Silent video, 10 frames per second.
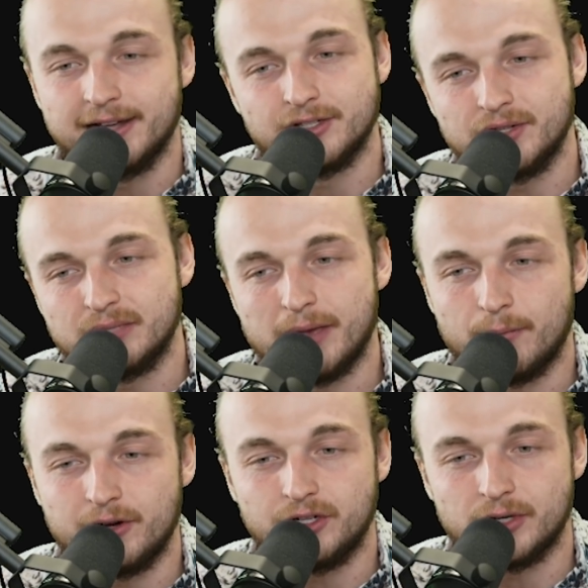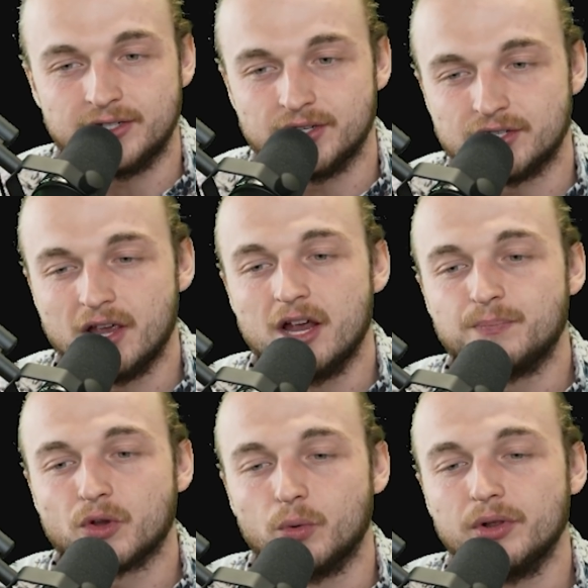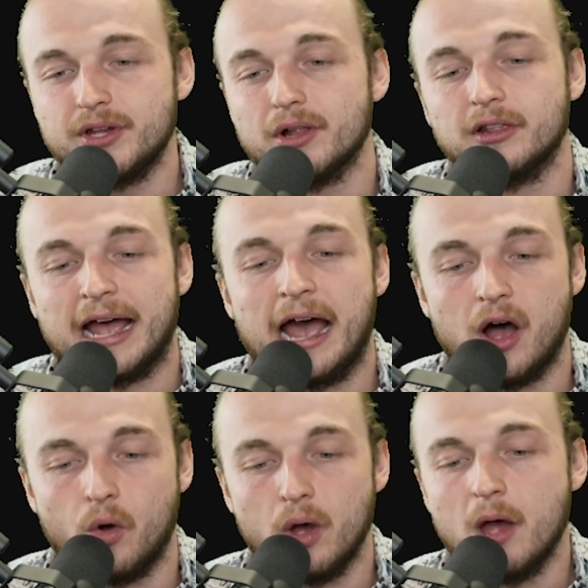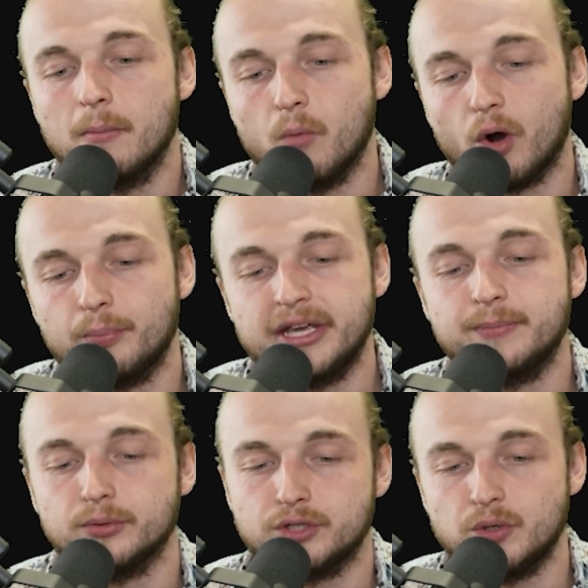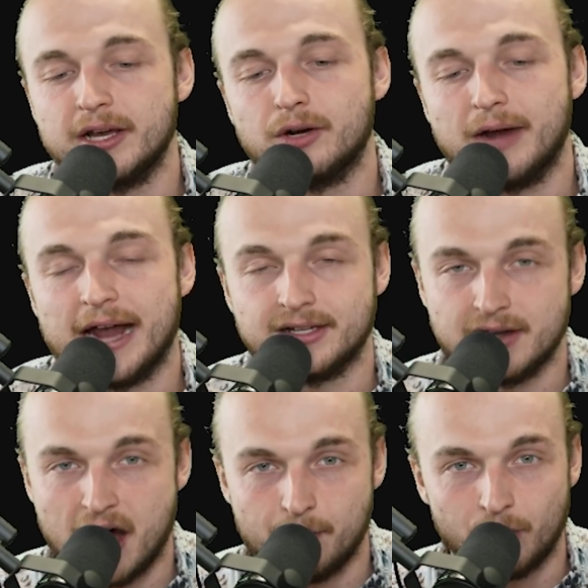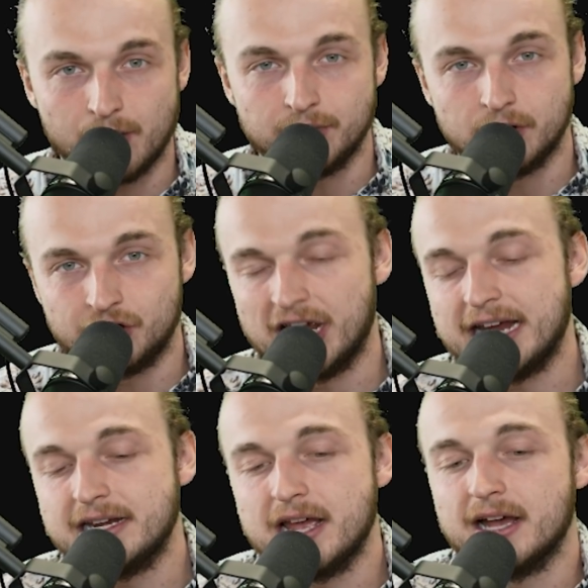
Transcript: So these memory increases really allow more people to interact and operate with the chain,